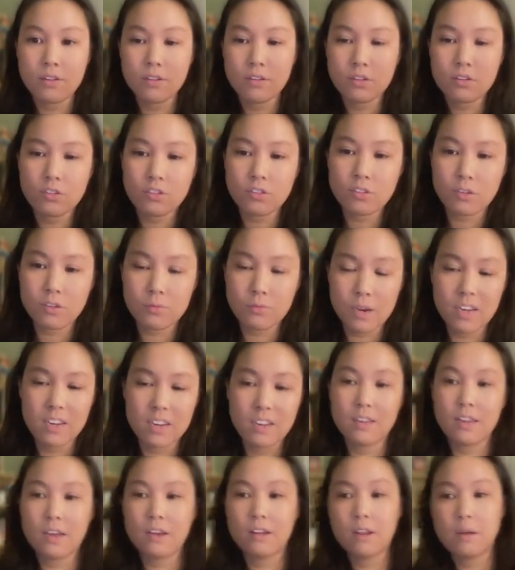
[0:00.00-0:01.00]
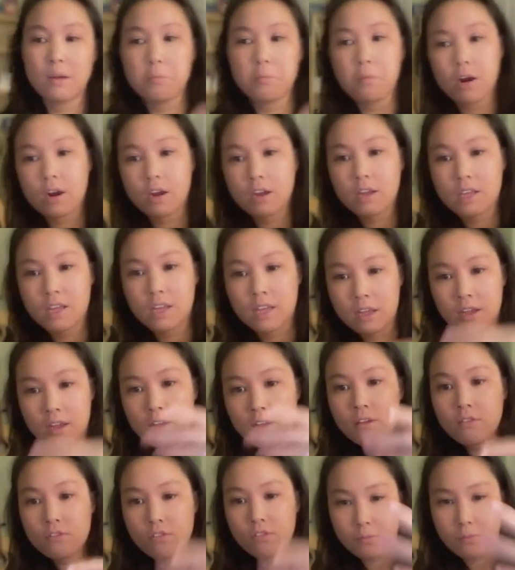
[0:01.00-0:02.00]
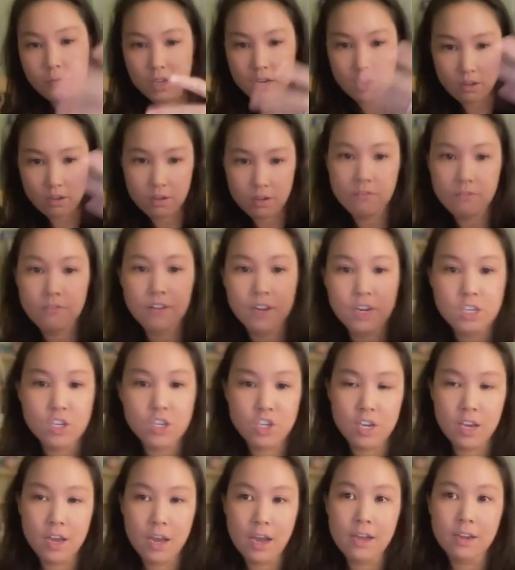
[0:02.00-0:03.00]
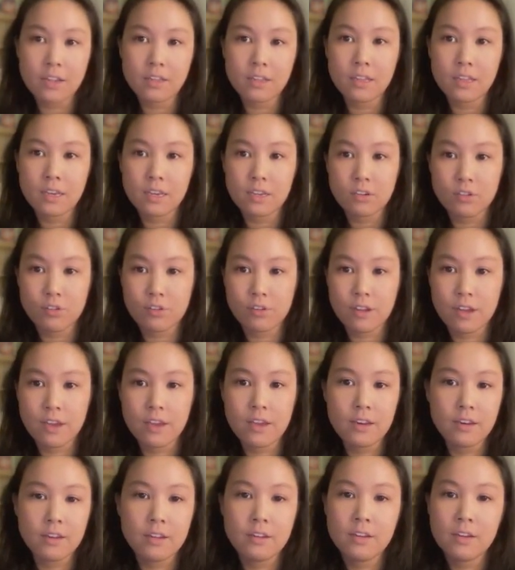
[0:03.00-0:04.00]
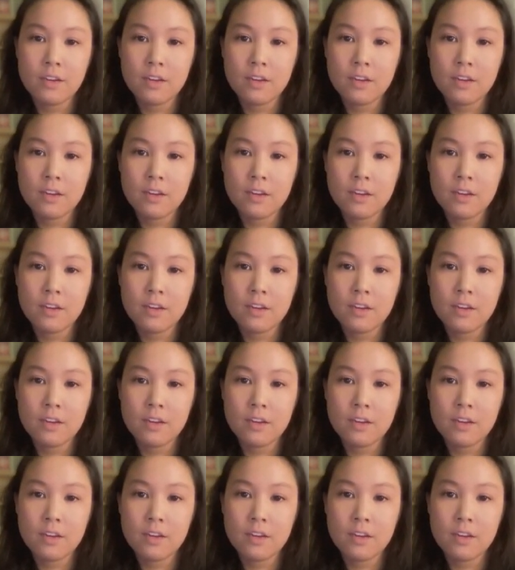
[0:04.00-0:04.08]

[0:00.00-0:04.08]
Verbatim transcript: I'll usually write it down and mark it for me to finish it at a later date.